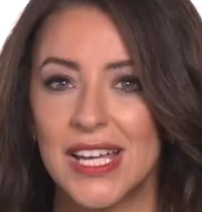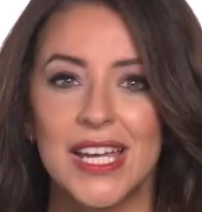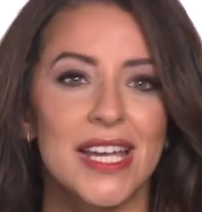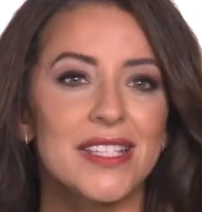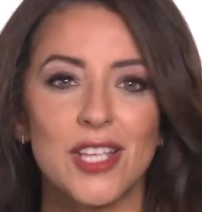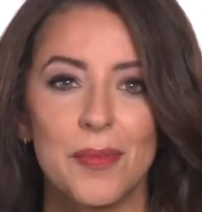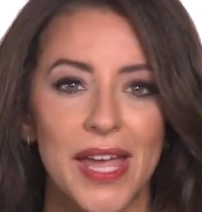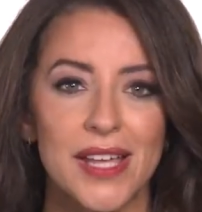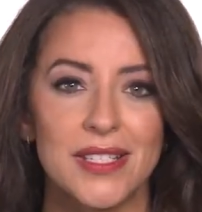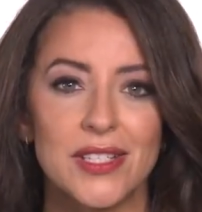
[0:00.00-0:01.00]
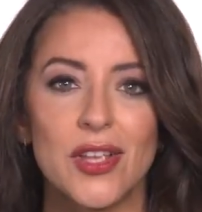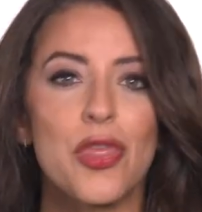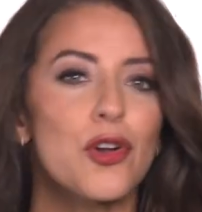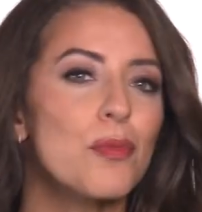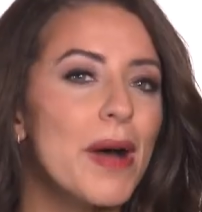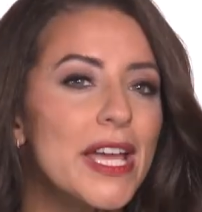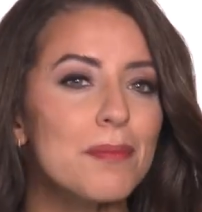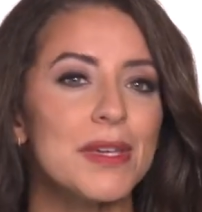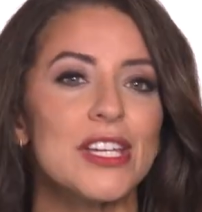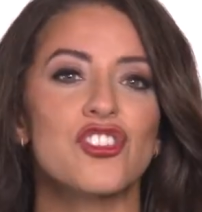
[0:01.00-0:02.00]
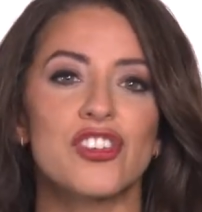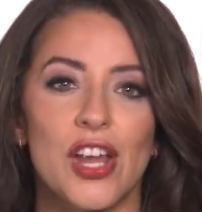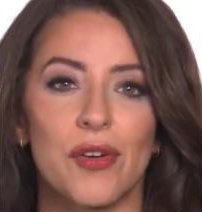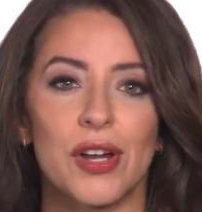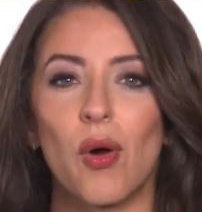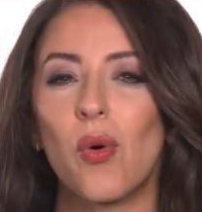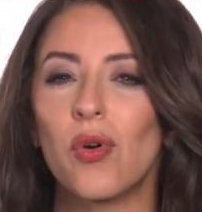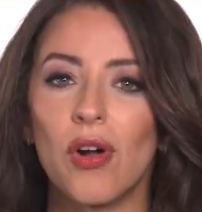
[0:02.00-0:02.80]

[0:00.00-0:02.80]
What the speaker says: In some cases, there might be a generic or